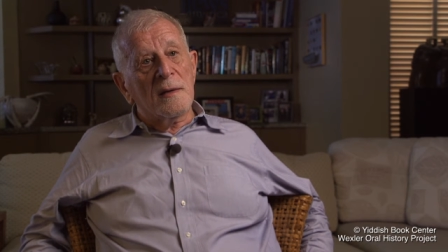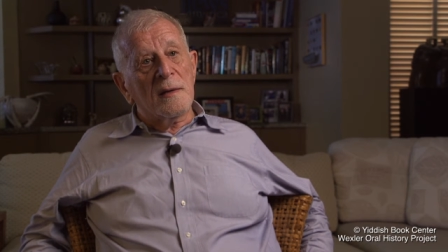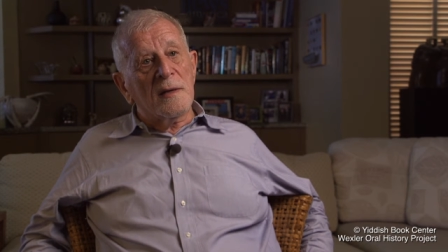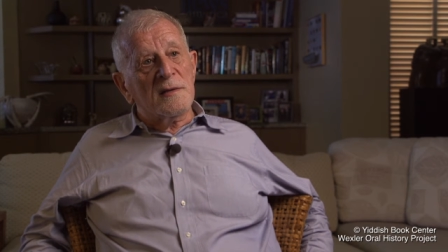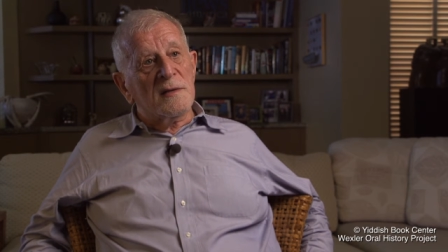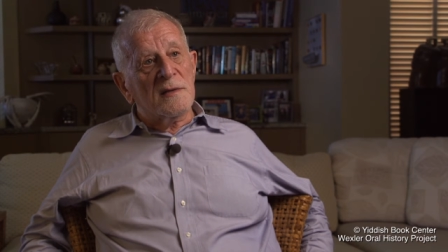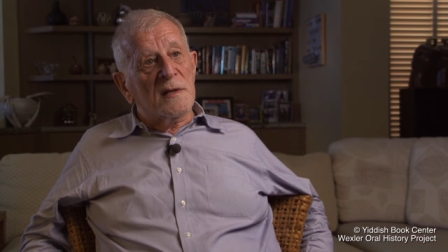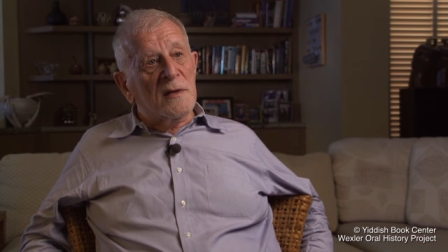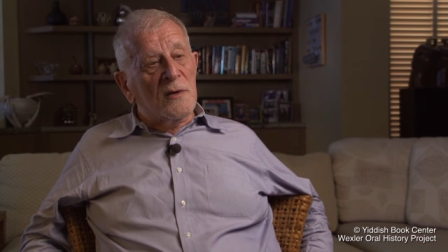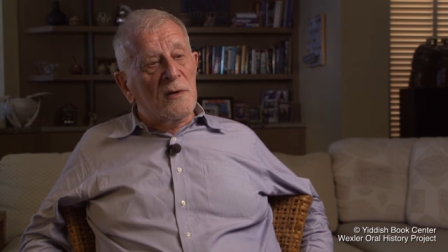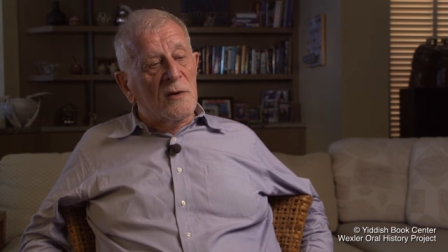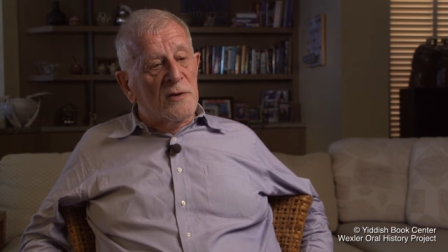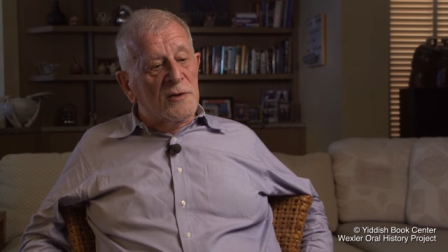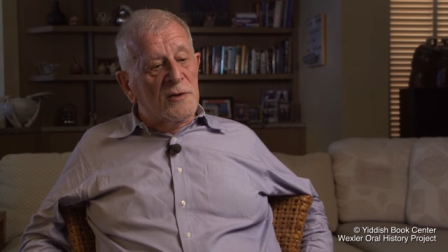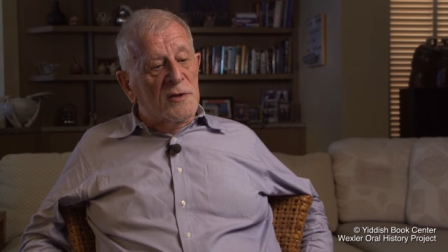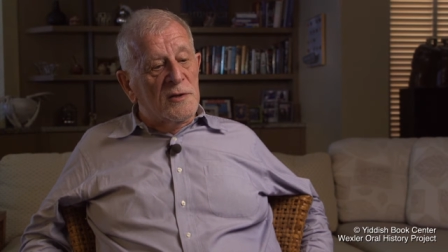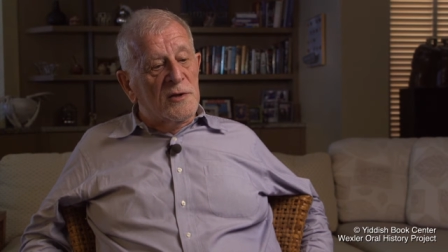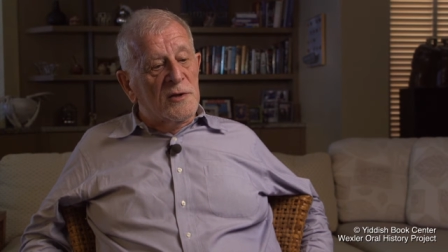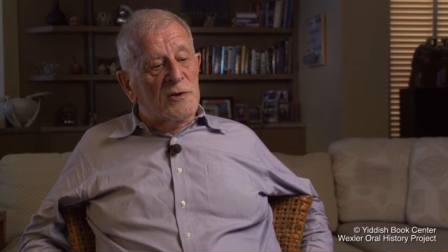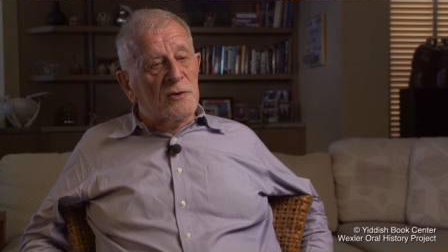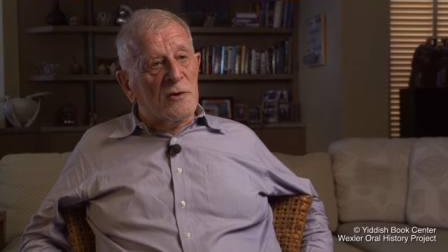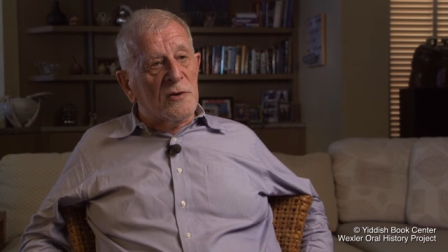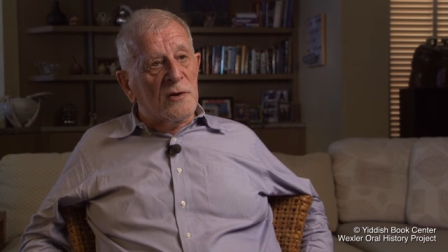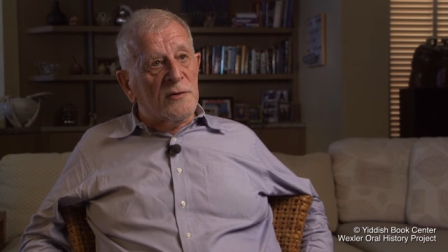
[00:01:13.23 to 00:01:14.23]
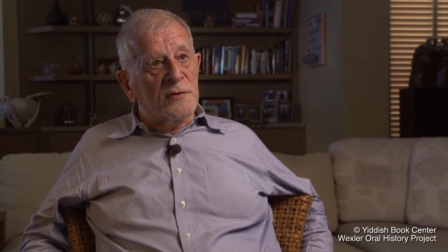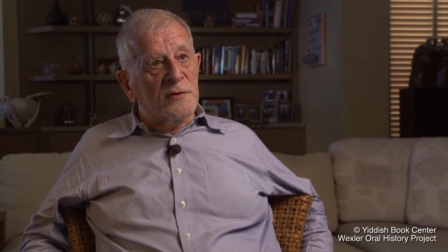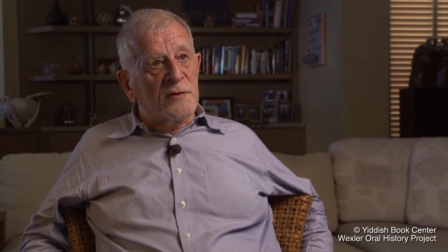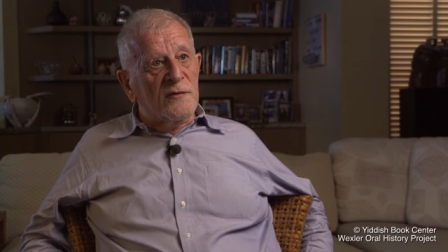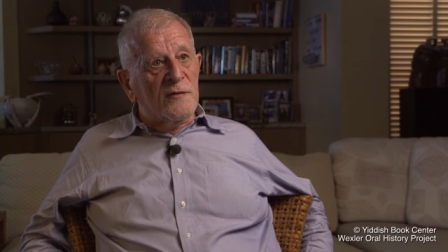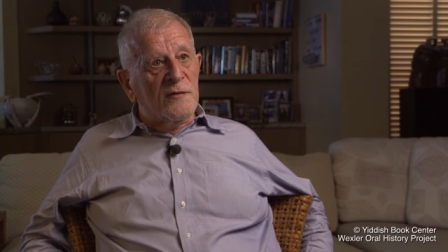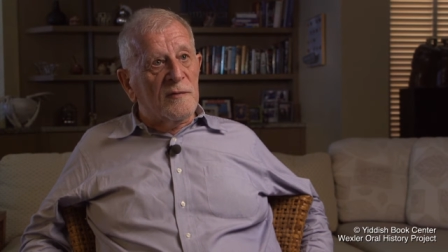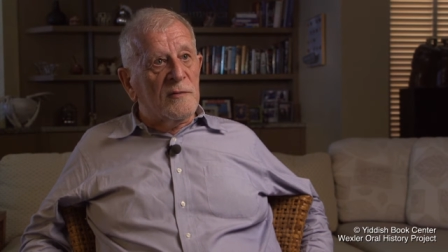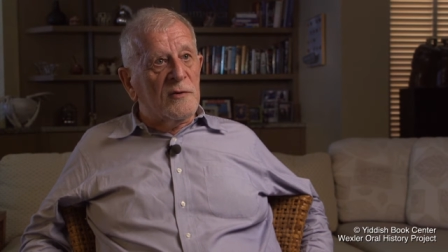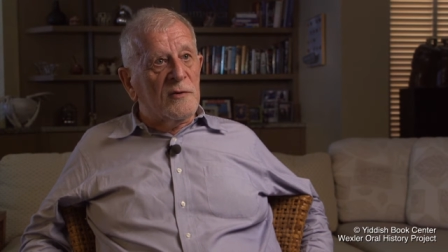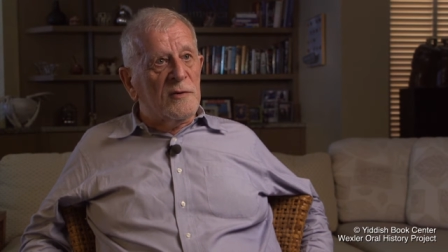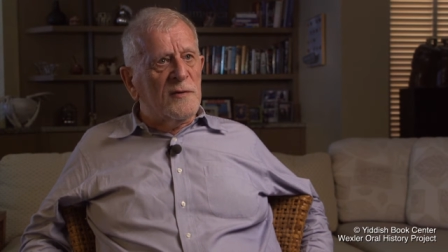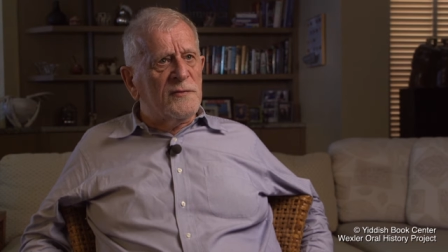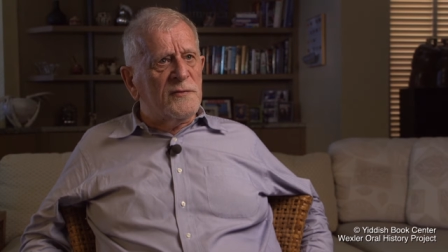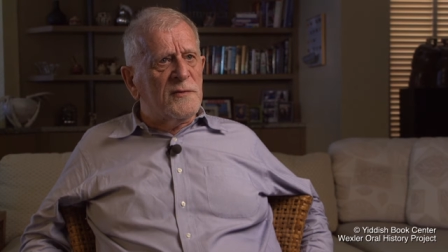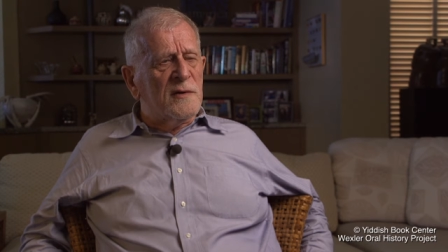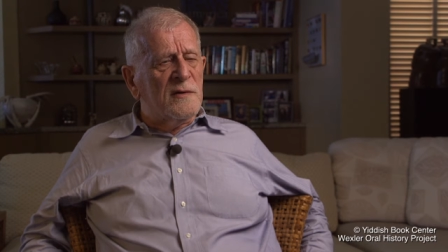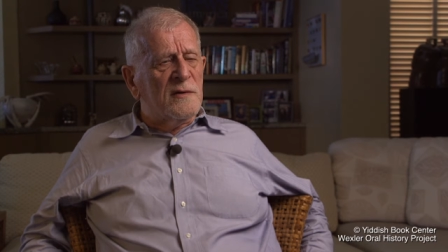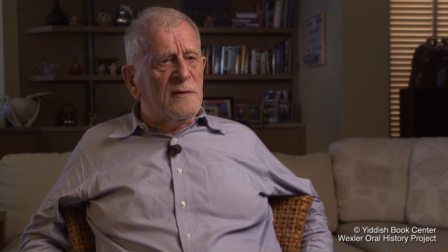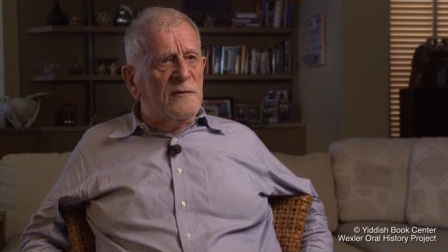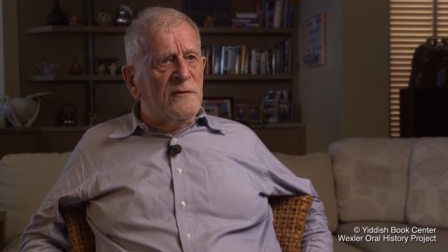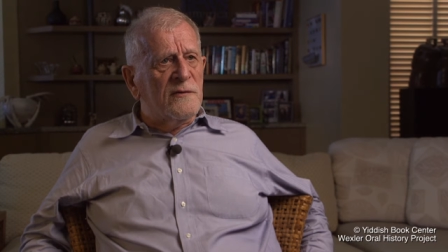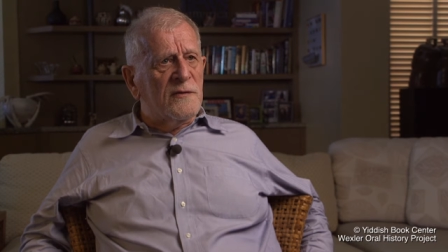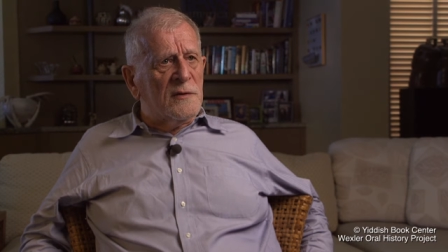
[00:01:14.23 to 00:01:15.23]
there's a Yiddish author who lived
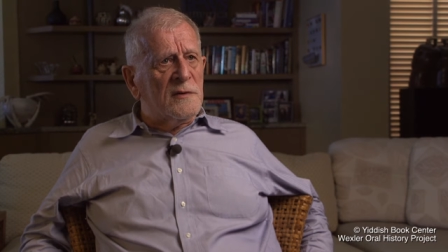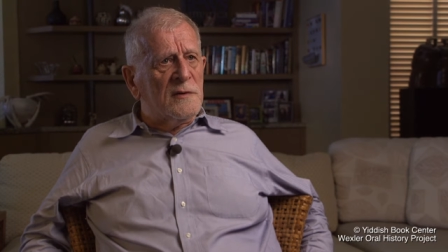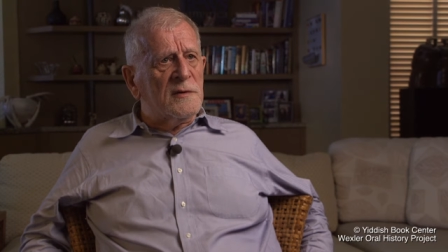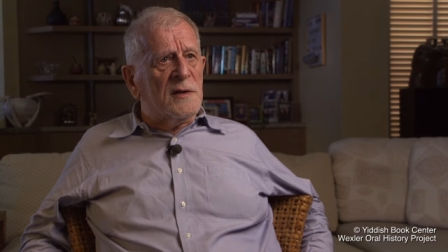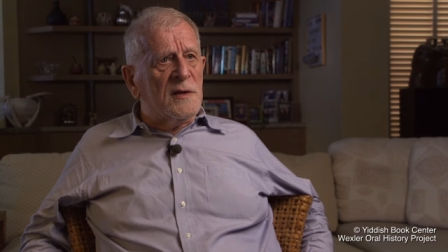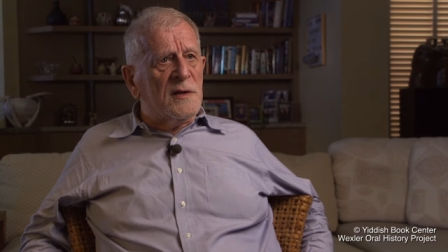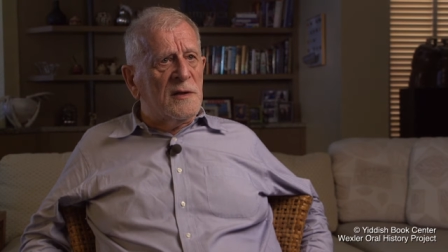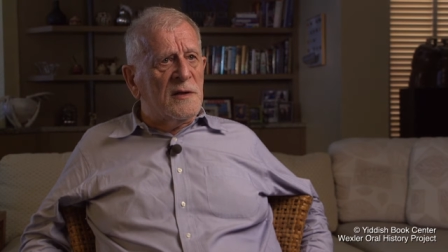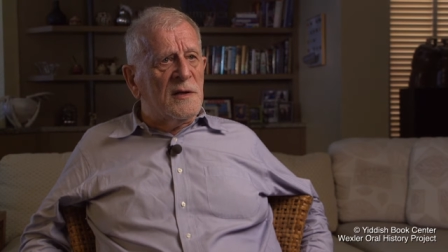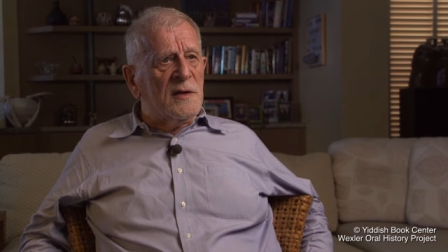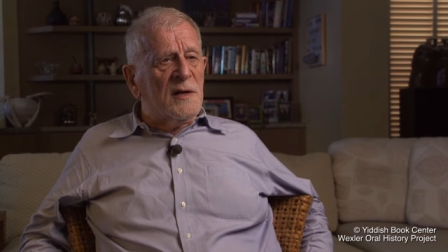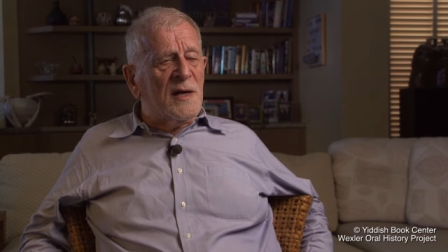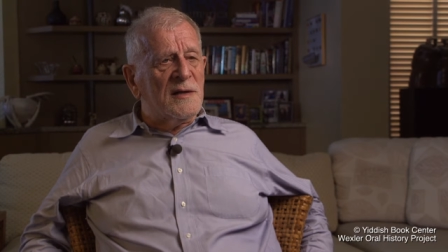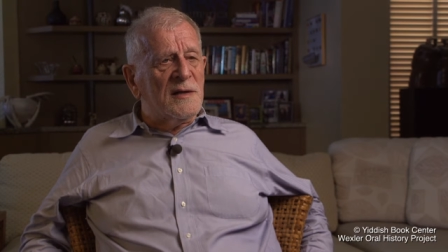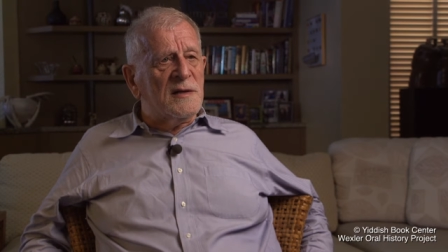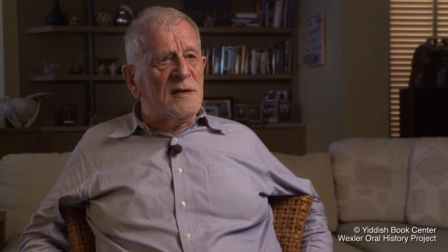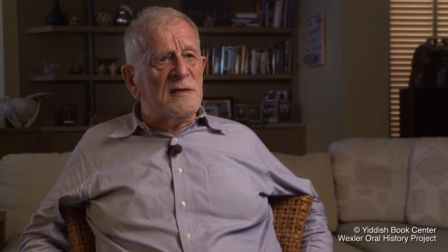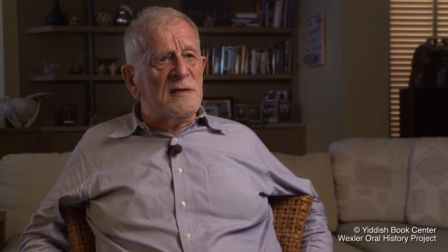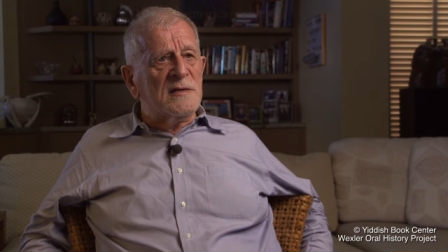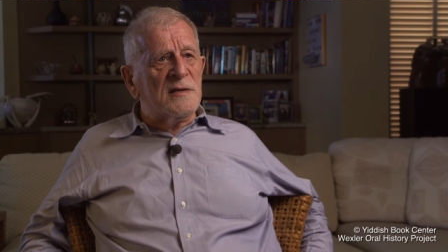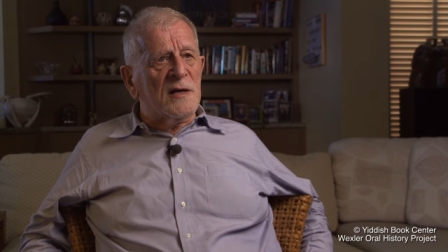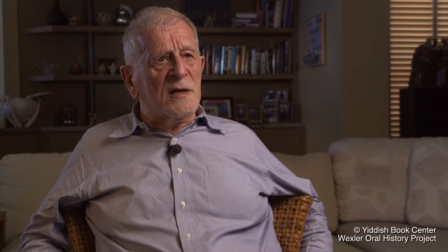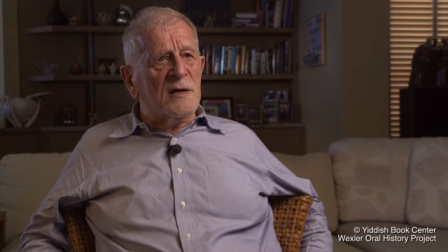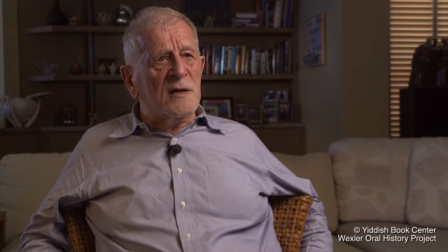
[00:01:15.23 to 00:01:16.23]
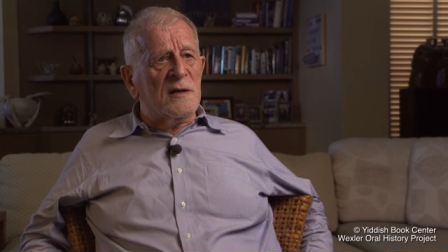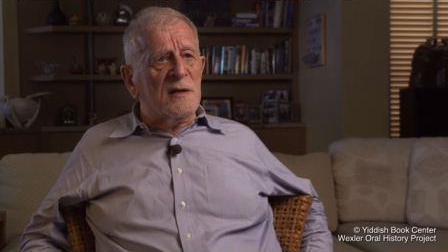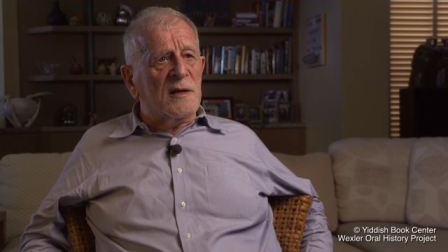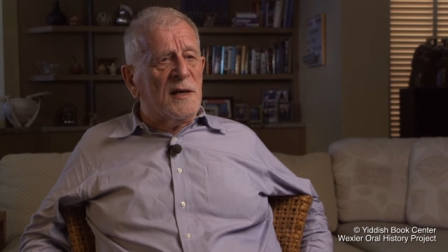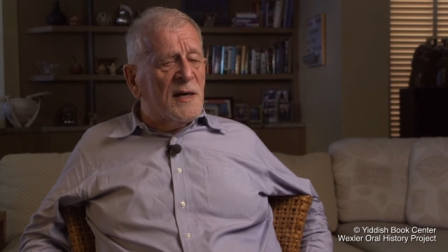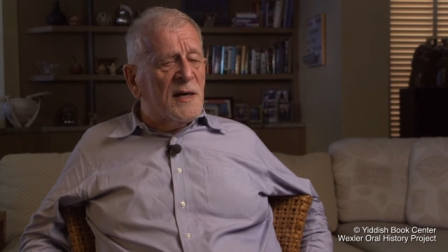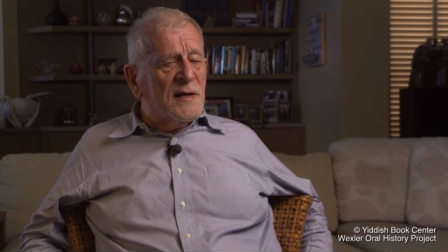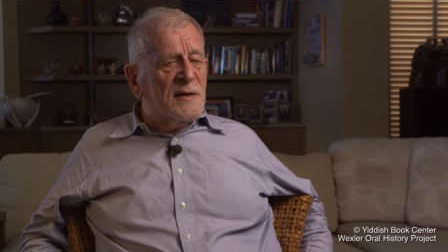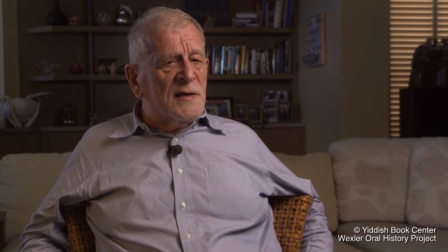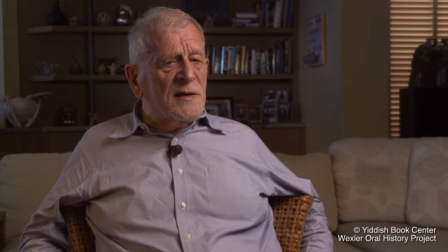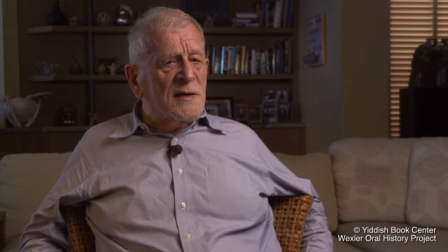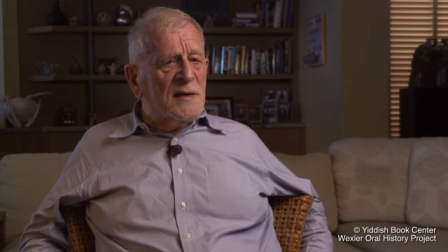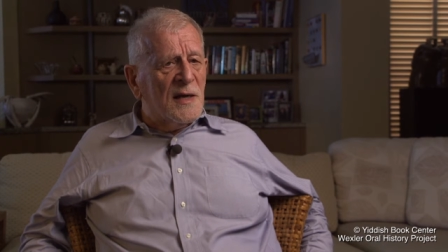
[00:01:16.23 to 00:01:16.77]
in Vilna in the, 19th, in the